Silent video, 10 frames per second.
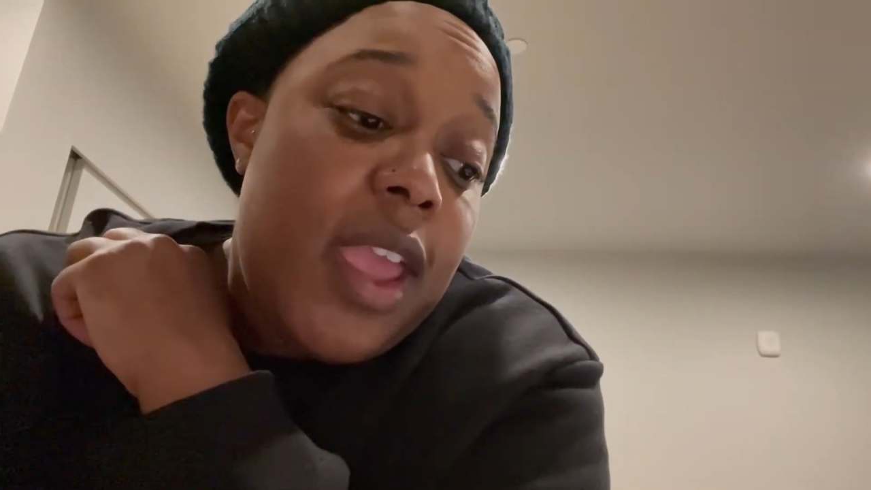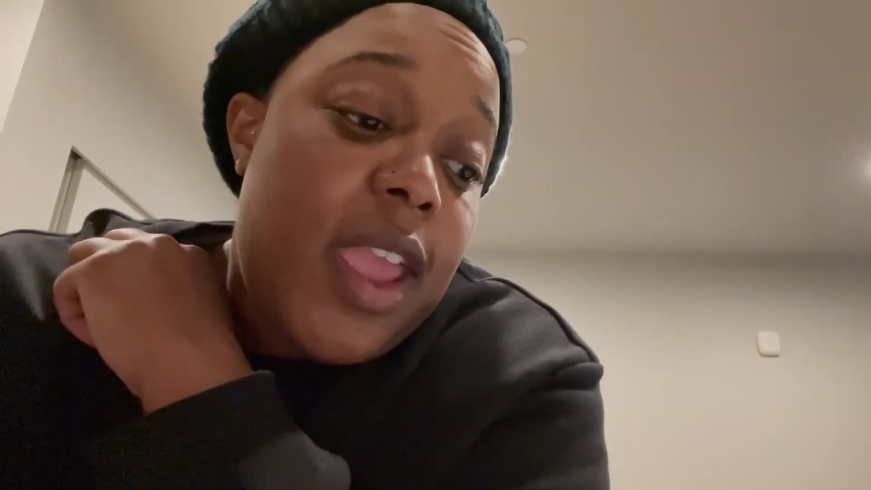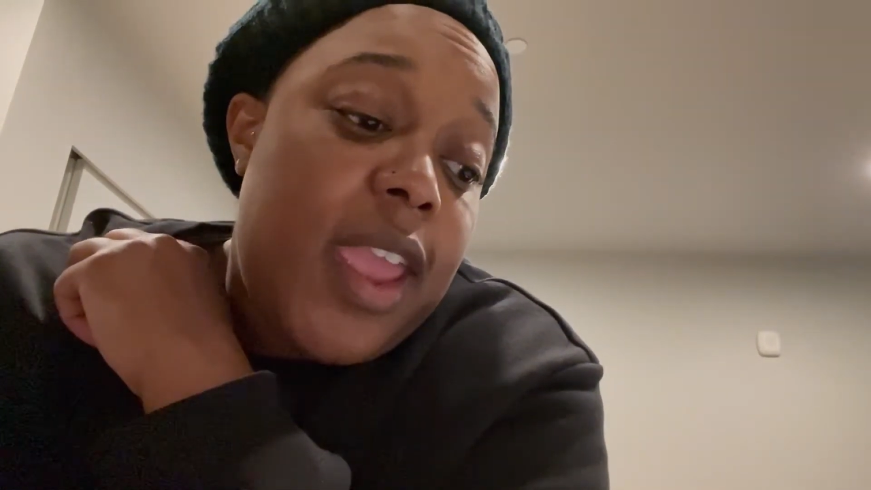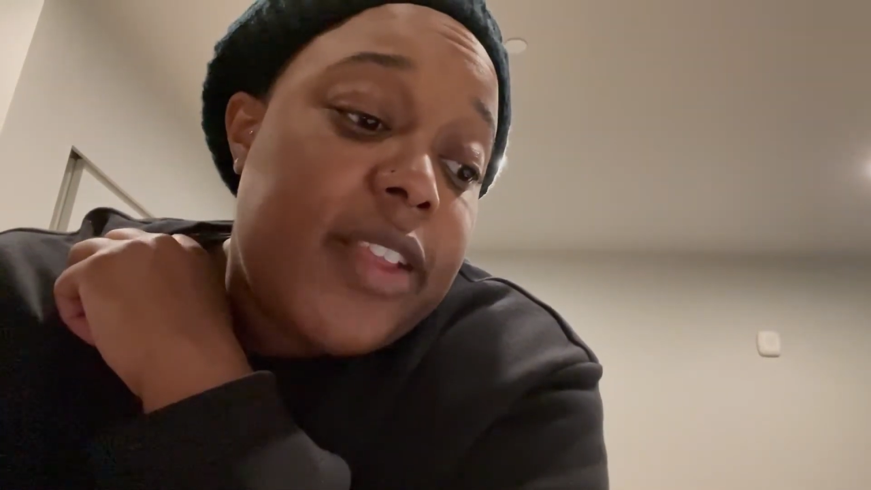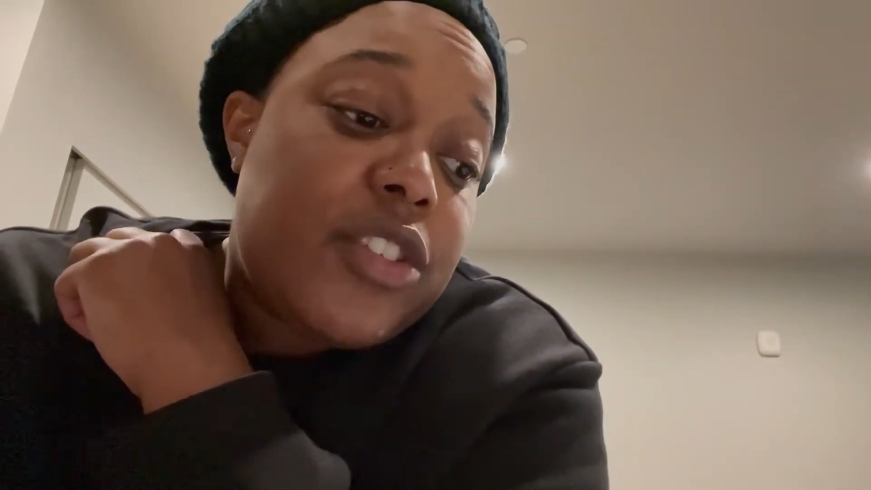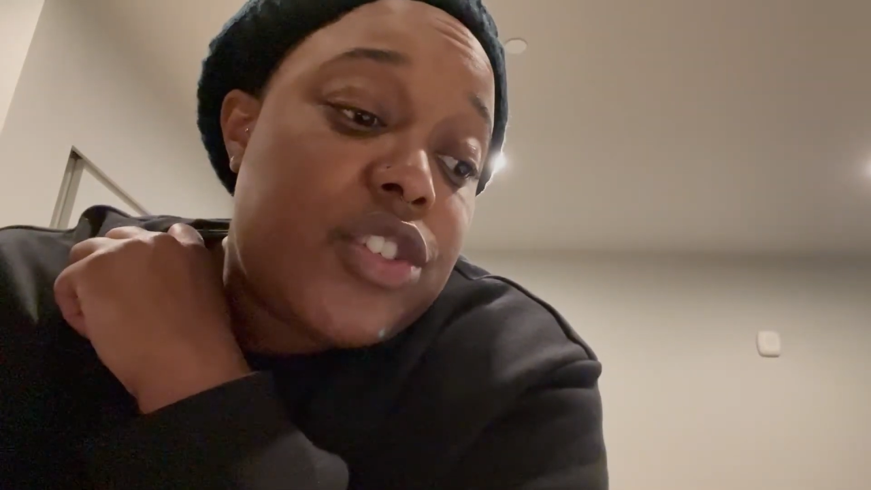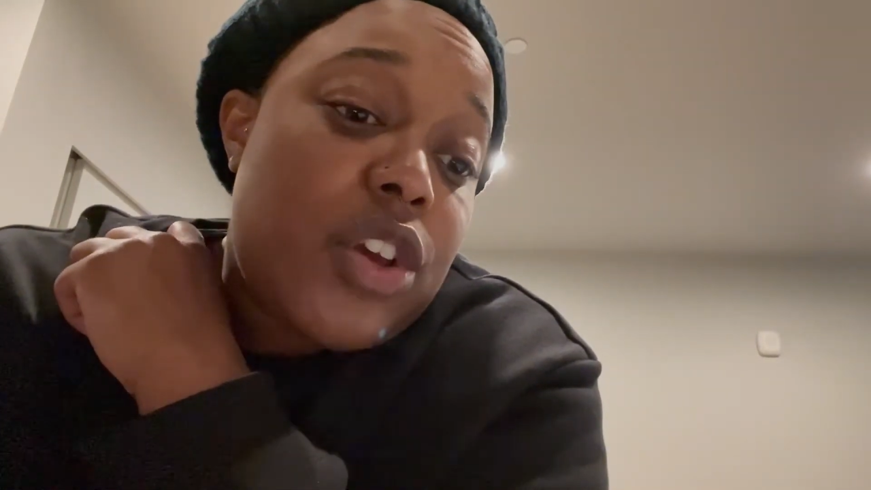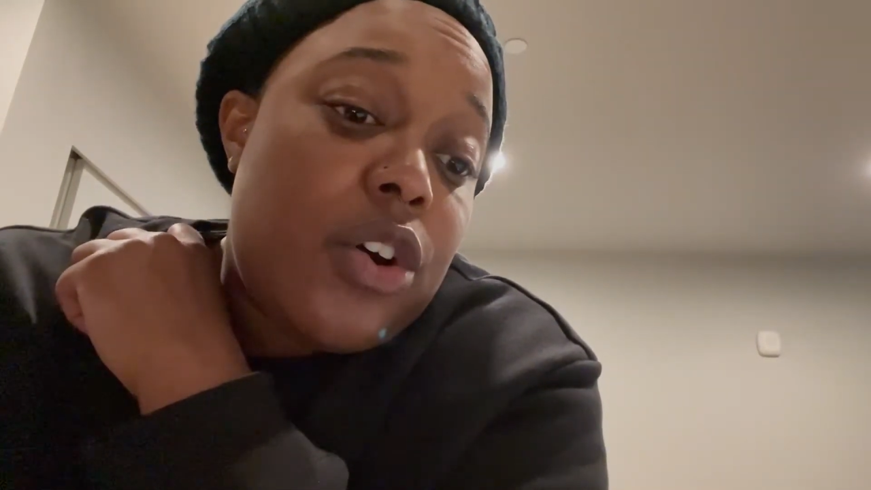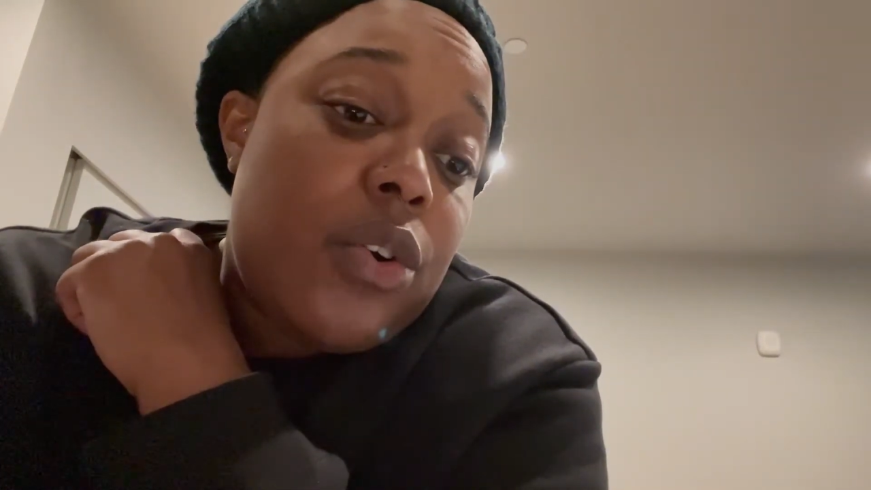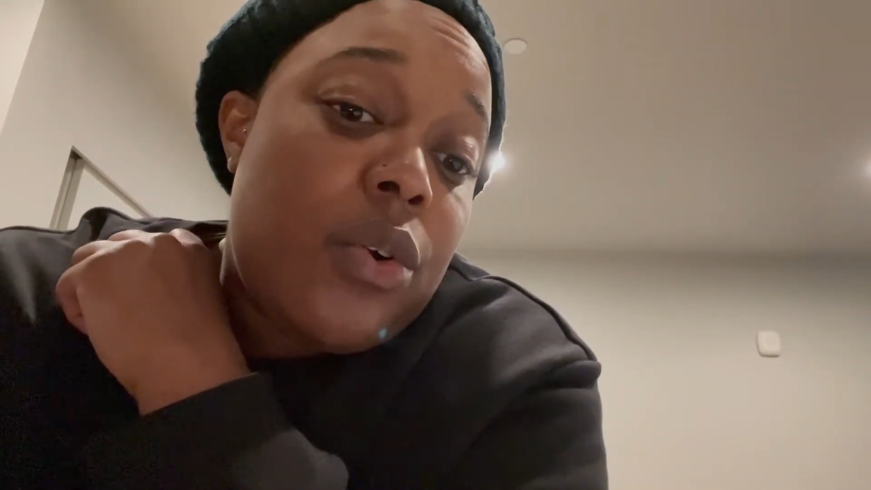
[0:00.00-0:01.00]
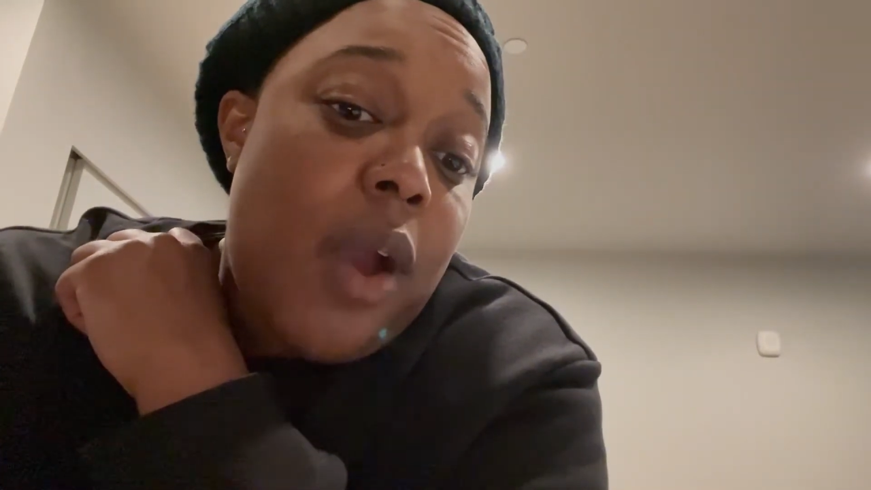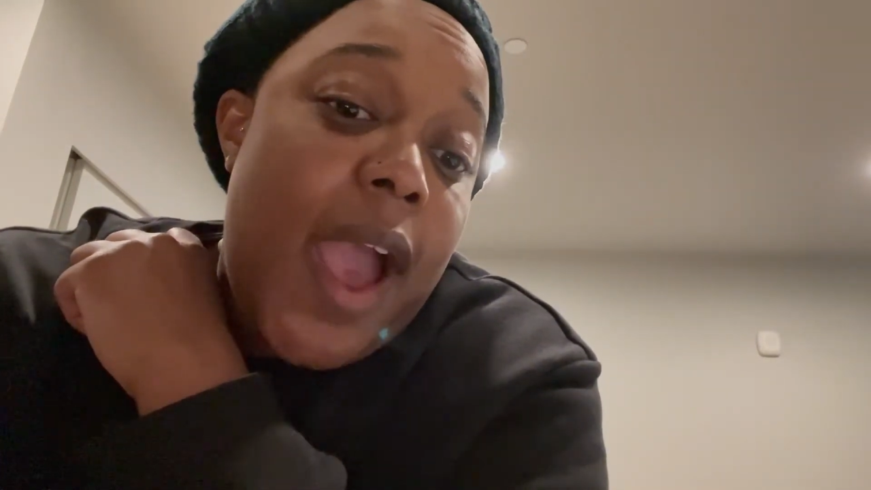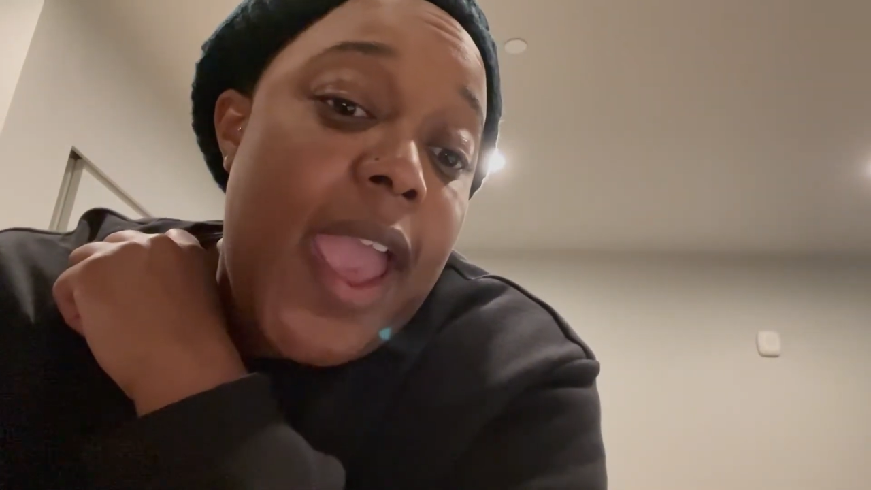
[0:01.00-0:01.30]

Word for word: And so I